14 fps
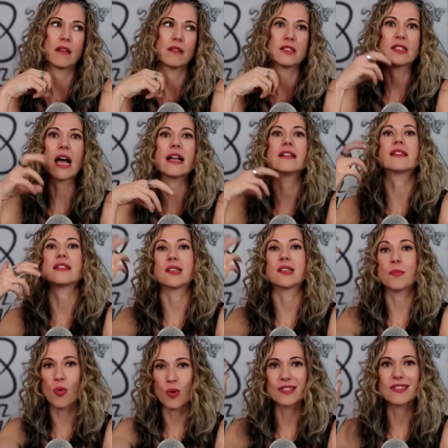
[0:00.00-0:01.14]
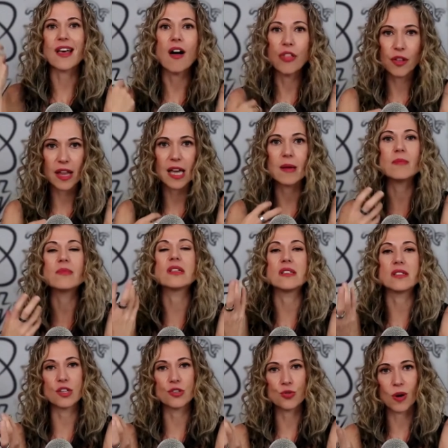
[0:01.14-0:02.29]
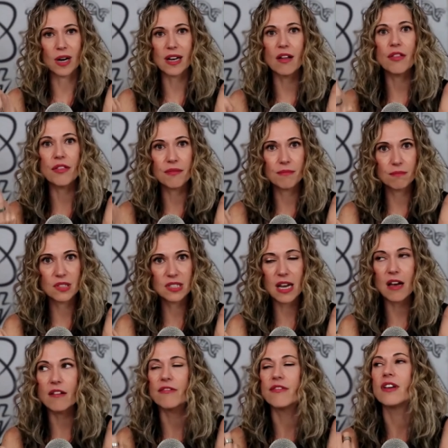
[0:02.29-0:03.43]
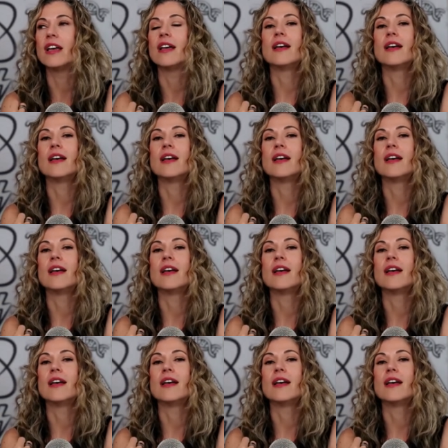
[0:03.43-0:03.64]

science that supports the health claims is the joint health stuff